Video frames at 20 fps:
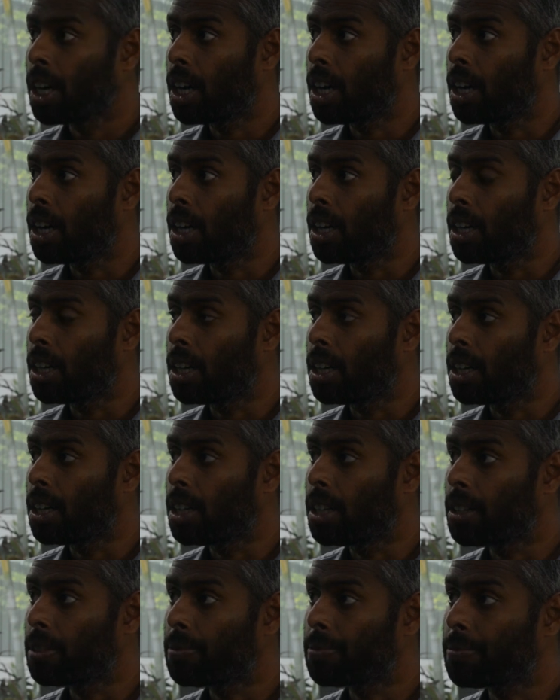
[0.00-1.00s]
uh,
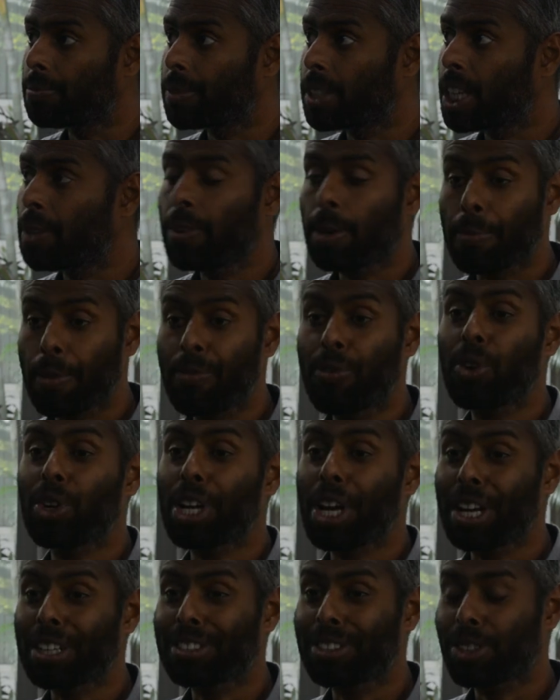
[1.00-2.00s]
even before I
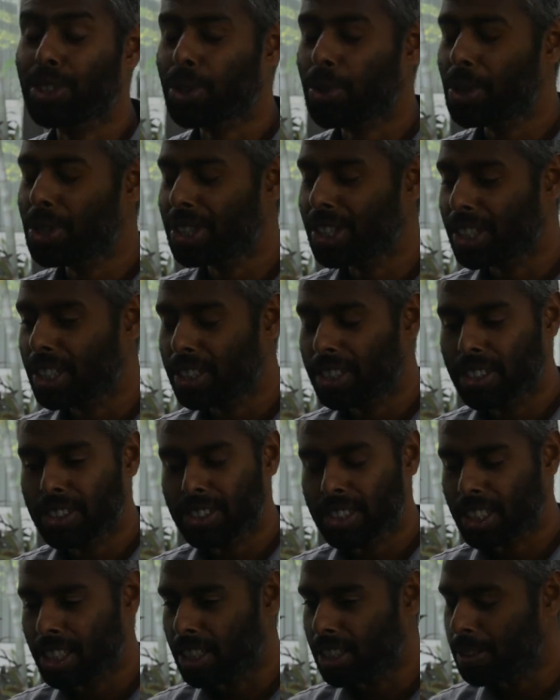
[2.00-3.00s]
asked this question, he just
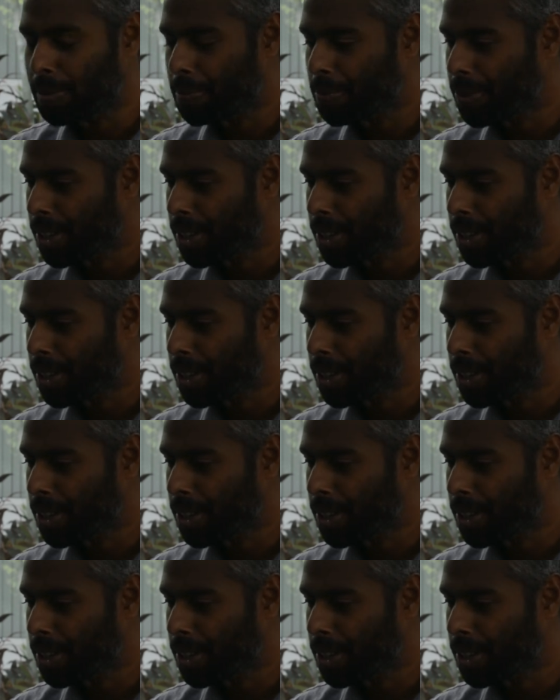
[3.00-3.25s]
said,